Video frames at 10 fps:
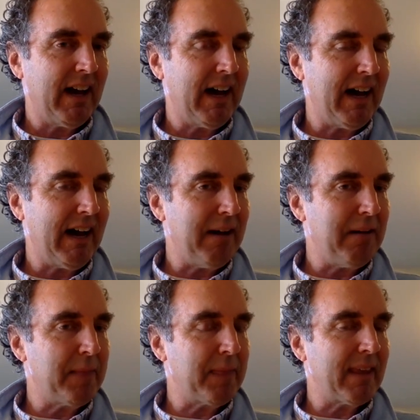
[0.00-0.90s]

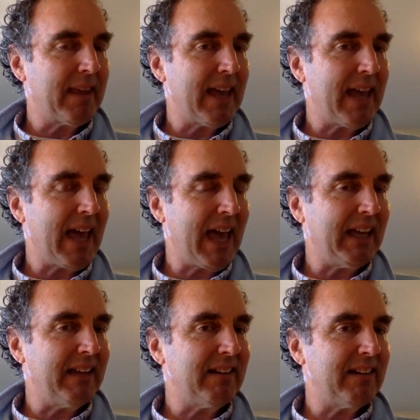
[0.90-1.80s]
um,
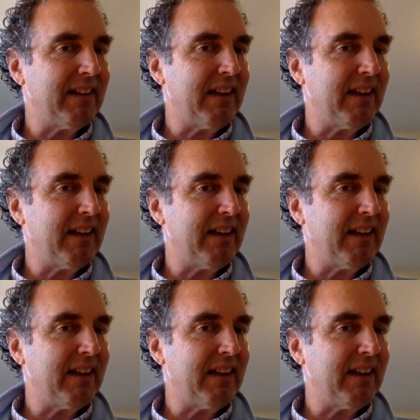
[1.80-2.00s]
and